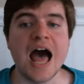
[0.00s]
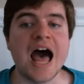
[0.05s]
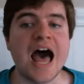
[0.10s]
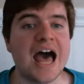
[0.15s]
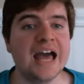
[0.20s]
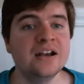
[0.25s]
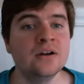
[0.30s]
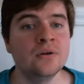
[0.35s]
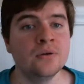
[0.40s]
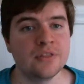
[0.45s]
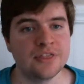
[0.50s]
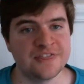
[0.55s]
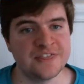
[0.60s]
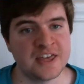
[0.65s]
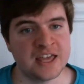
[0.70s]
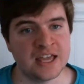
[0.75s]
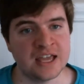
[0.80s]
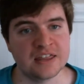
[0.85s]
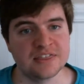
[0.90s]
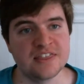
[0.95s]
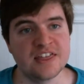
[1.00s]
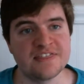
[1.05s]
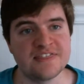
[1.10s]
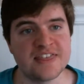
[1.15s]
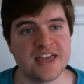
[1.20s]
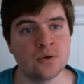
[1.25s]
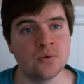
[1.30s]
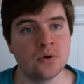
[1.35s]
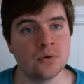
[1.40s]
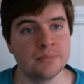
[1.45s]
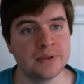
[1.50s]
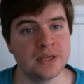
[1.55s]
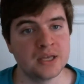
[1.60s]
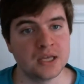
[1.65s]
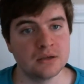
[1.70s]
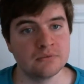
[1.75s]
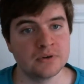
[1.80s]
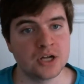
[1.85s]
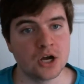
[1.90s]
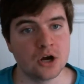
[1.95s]
I don't think that they will
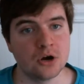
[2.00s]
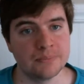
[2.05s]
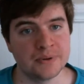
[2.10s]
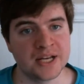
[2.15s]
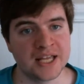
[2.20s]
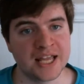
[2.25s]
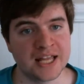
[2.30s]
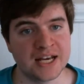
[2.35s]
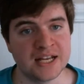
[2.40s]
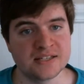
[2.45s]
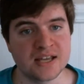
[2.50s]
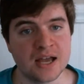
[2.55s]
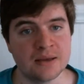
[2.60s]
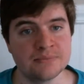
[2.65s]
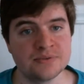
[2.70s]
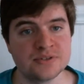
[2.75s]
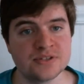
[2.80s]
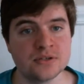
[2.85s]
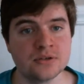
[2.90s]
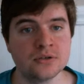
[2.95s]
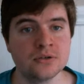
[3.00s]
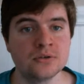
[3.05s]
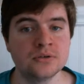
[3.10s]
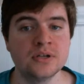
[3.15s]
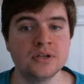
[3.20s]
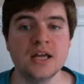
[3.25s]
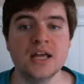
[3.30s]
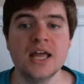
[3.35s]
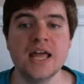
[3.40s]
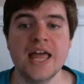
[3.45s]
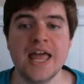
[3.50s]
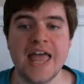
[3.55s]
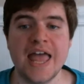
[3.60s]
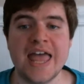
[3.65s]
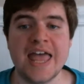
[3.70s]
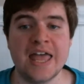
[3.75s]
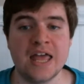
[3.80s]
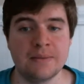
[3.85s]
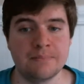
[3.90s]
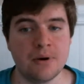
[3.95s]
be reopening anytime soon.
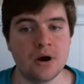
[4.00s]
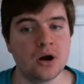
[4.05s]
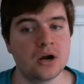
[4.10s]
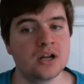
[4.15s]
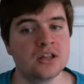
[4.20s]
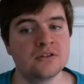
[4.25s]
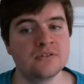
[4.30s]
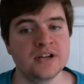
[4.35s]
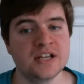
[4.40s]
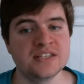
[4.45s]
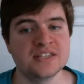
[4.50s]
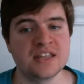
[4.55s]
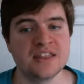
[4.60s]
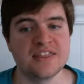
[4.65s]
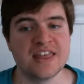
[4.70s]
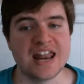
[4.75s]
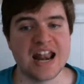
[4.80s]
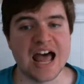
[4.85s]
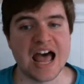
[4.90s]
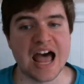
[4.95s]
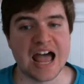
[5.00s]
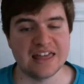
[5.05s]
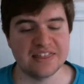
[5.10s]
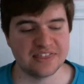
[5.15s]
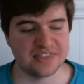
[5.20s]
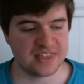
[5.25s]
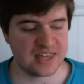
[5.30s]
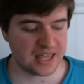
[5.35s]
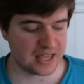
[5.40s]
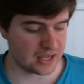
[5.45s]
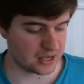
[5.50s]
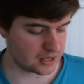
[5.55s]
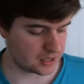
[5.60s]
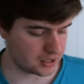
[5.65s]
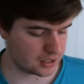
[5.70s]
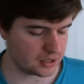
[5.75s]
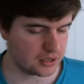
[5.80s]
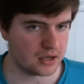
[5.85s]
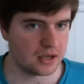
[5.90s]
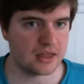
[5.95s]
And part of the reason that I think
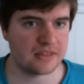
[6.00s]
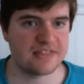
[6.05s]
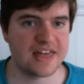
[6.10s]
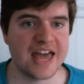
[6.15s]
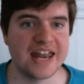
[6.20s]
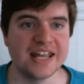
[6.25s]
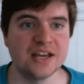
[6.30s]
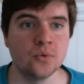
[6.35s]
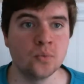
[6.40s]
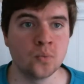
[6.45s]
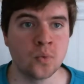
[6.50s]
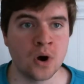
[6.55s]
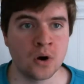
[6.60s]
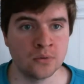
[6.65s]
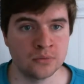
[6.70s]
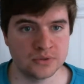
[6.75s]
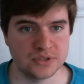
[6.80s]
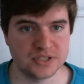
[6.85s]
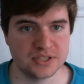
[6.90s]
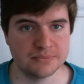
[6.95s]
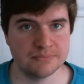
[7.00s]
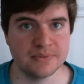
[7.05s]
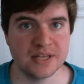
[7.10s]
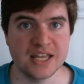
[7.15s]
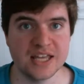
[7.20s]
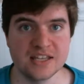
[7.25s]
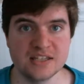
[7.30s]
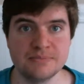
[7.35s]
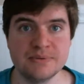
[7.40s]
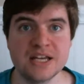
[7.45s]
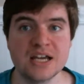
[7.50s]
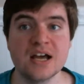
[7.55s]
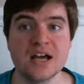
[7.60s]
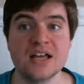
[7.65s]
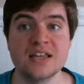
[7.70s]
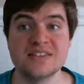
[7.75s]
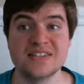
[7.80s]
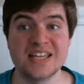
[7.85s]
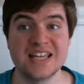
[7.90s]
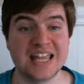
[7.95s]
that it won't be is
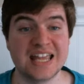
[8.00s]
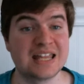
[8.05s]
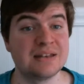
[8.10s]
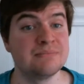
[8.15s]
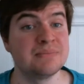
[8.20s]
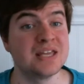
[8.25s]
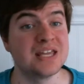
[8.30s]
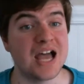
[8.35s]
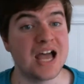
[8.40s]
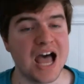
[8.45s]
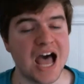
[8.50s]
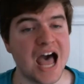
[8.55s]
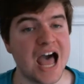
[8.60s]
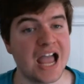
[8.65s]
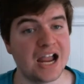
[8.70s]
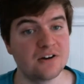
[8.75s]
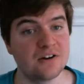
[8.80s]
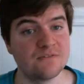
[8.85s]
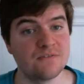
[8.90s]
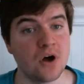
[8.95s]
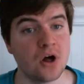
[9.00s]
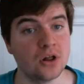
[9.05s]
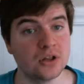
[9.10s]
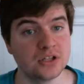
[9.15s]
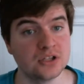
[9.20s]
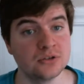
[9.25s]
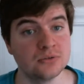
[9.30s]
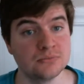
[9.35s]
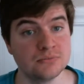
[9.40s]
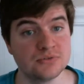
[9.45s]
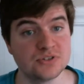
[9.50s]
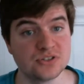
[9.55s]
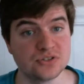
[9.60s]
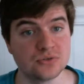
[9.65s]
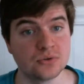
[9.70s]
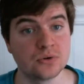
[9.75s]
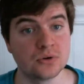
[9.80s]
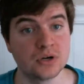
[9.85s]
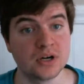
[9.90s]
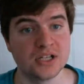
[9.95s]
because it can be a higher volume
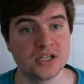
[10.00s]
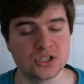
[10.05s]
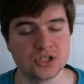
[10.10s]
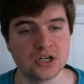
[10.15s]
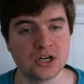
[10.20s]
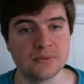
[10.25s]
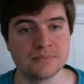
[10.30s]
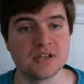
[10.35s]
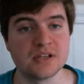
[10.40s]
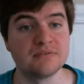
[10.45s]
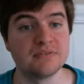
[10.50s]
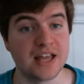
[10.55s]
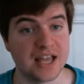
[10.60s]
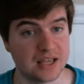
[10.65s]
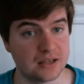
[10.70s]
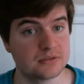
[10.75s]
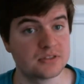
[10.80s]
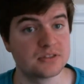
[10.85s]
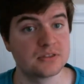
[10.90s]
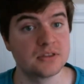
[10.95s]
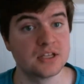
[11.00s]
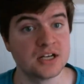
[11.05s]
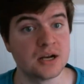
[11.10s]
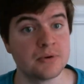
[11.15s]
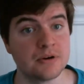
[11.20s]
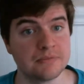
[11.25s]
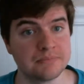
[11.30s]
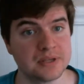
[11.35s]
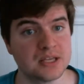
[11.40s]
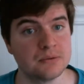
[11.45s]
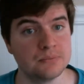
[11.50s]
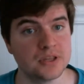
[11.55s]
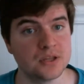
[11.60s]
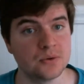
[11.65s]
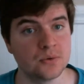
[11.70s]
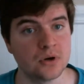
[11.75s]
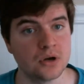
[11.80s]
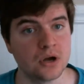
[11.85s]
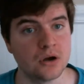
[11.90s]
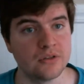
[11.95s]
store in terms of like the number of people that
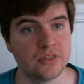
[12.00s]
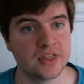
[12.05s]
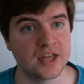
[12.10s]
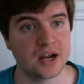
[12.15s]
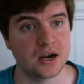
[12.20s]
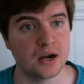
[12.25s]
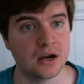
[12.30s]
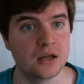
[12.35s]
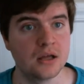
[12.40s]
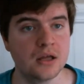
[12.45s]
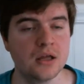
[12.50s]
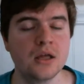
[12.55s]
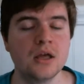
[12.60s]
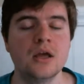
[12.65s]
will go there.